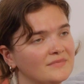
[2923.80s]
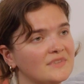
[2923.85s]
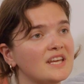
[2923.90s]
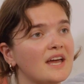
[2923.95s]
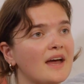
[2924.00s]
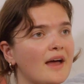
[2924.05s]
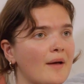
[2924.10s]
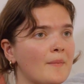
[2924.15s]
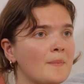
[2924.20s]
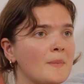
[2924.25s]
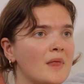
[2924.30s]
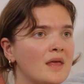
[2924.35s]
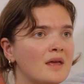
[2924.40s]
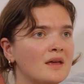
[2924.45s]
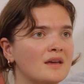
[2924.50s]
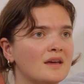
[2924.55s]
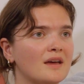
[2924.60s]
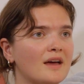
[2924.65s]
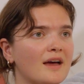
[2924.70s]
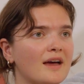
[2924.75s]
Yeah.
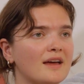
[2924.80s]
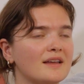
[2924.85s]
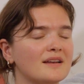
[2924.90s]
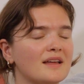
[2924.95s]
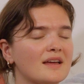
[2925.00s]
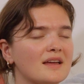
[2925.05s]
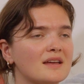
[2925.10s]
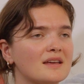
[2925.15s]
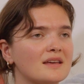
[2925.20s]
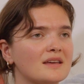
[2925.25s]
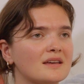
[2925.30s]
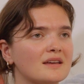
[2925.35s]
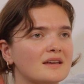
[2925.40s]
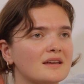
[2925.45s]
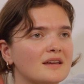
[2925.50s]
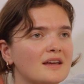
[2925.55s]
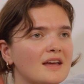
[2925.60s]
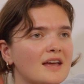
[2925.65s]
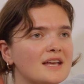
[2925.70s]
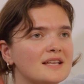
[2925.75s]
And like
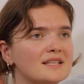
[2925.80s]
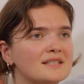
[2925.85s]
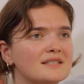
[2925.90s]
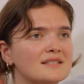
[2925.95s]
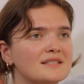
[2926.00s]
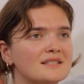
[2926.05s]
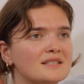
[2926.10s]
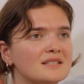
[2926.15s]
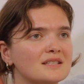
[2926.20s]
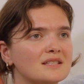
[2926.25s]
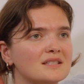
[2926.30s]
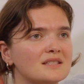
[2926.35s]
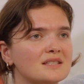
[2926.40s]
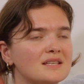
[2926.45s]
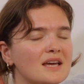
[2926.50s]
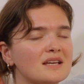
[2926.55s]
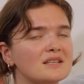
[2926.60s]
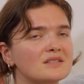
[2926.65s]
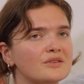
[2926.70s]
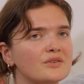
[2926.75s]

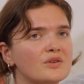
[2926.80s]
takes